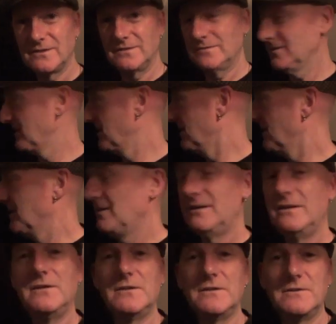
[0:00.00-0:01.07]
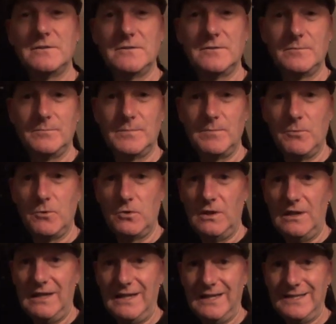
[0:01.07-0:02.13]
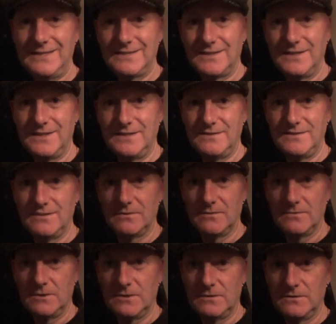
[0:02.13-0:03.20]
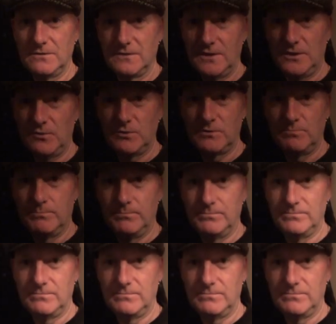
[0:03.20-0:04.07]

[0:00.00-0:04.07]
A bit more light, I think, is it? Or I always